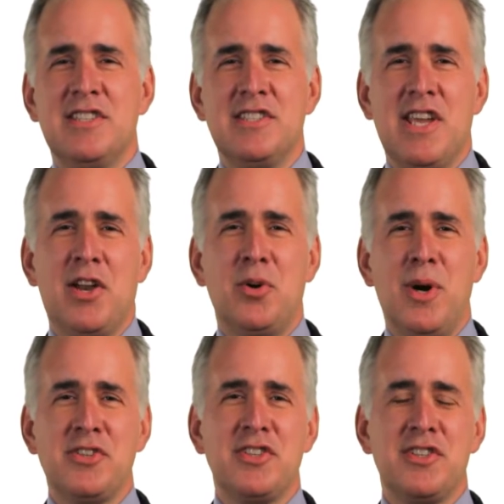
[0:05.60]
Seattle,
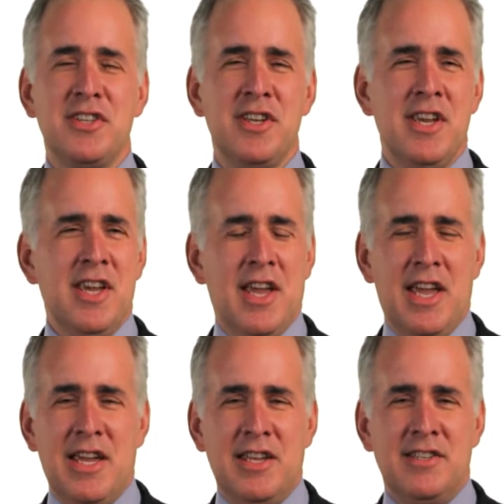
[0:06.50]
Washington,
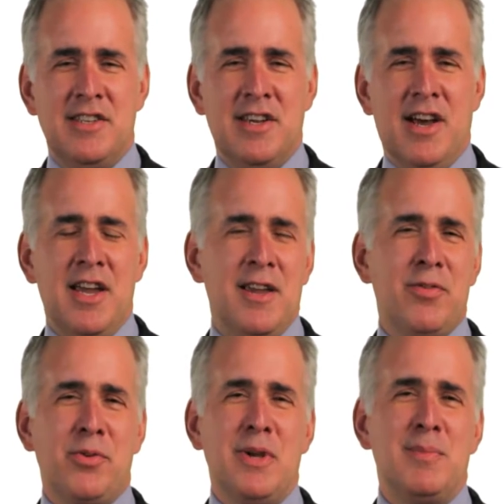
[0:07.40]
and I have
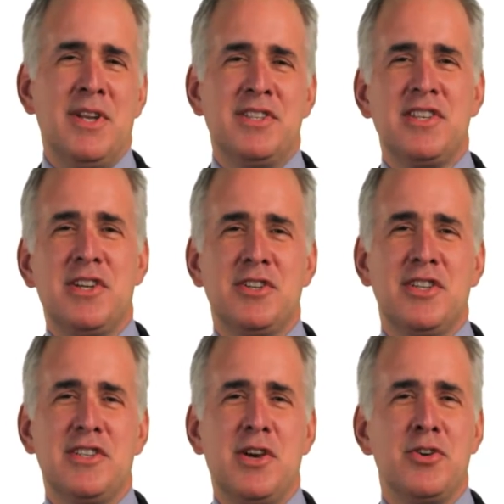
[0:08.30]
3 minutes here to
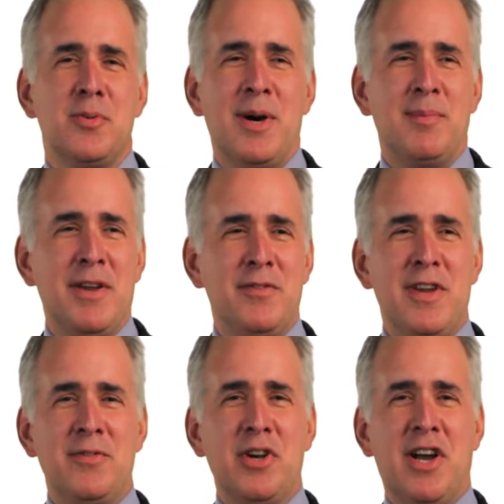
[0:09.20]
tell you about my
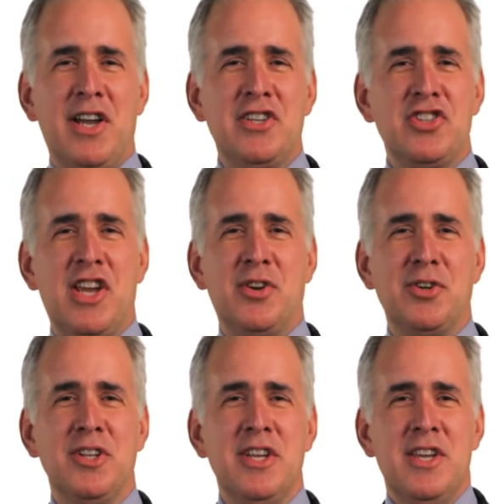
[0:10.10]
favorite ion channel,